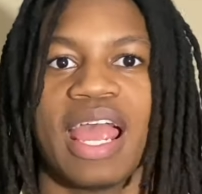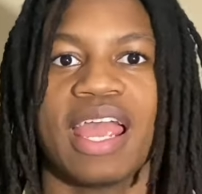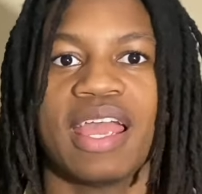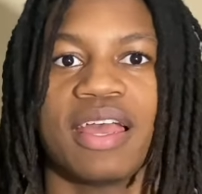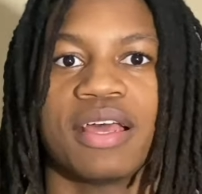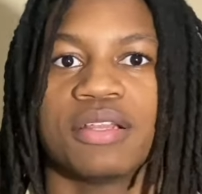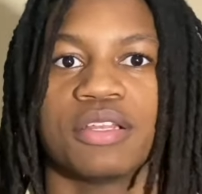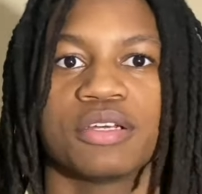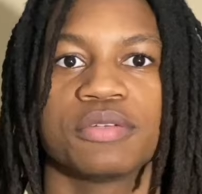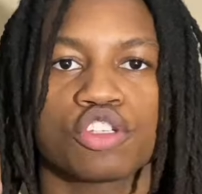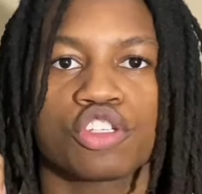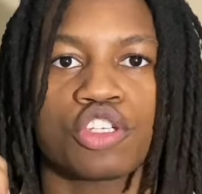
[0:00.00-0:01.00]
And
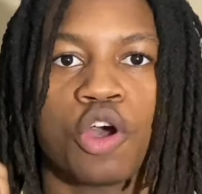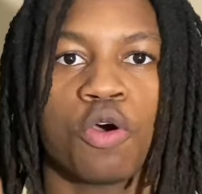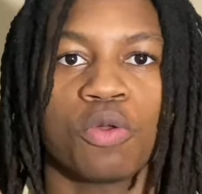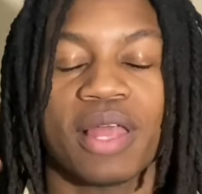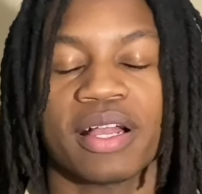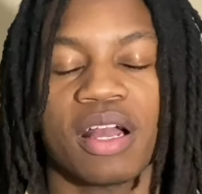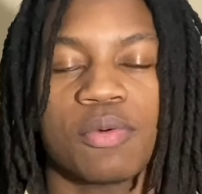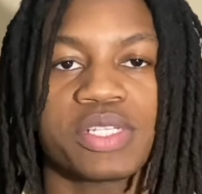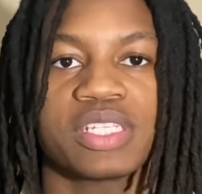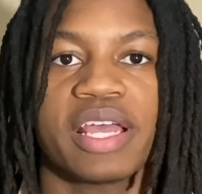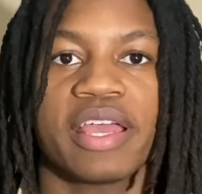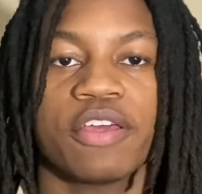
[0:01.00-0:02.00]
so, like I
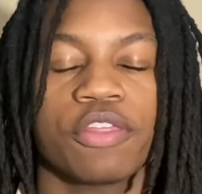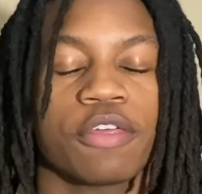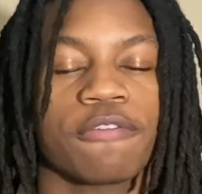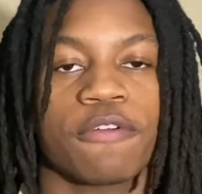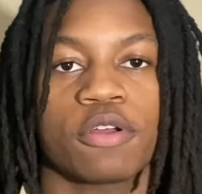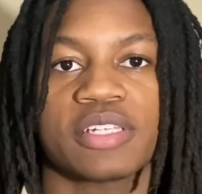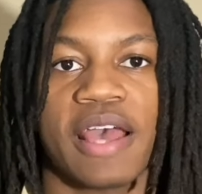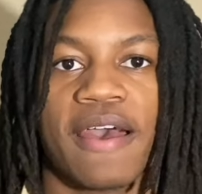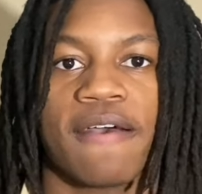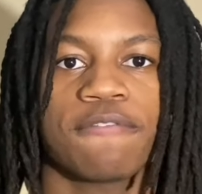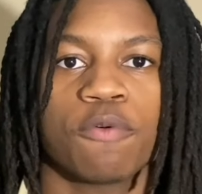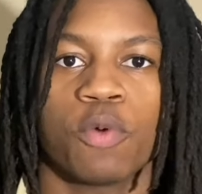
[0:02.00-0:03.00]
was saying, the first
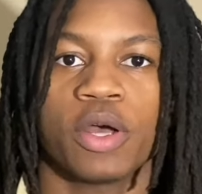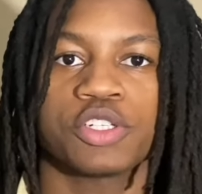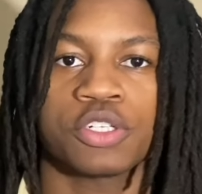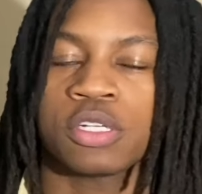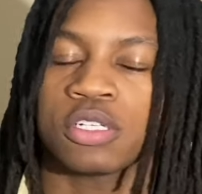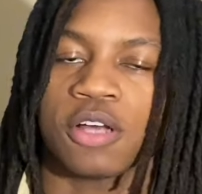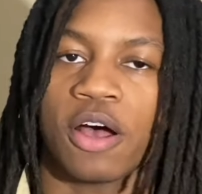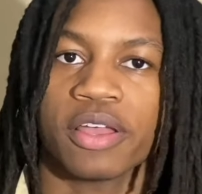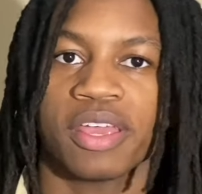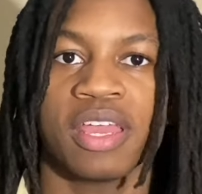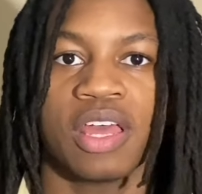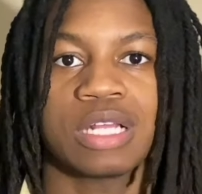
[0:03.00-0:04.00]
half was just us
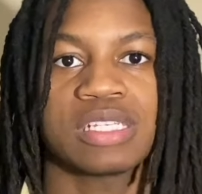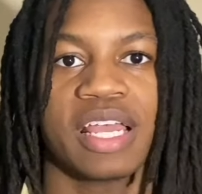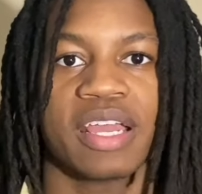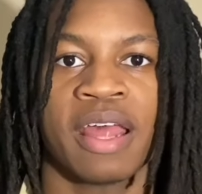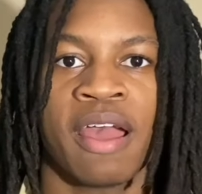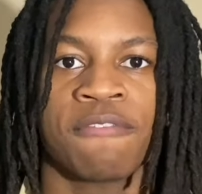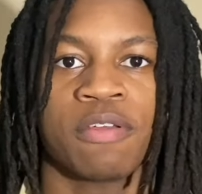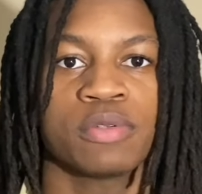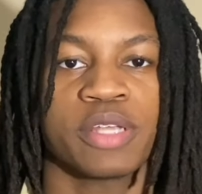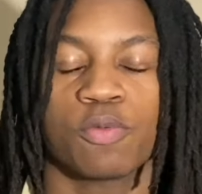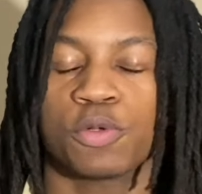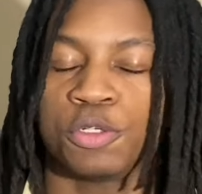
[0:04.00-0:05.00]
talking, and the second half, he was
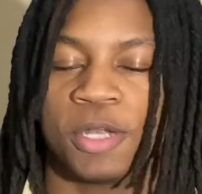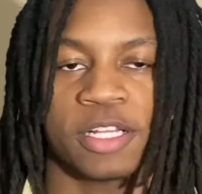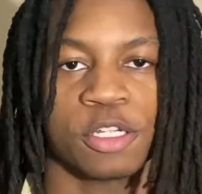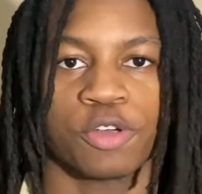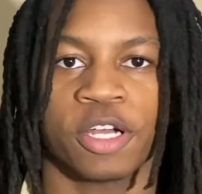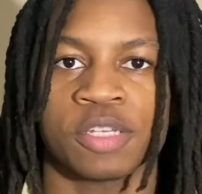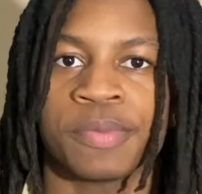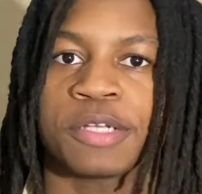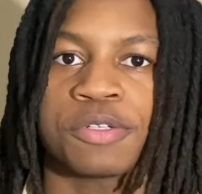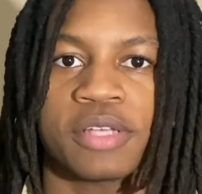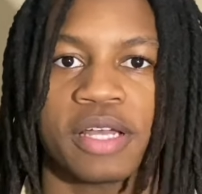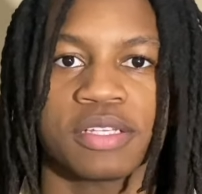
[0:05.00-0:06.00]
like, would you like to try some
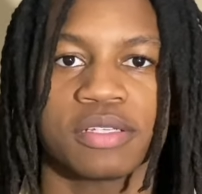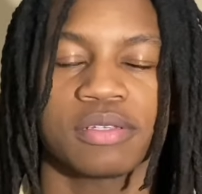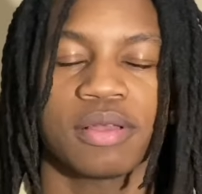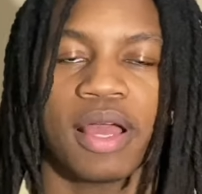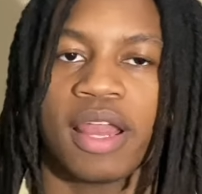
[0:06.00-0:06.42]
exercises?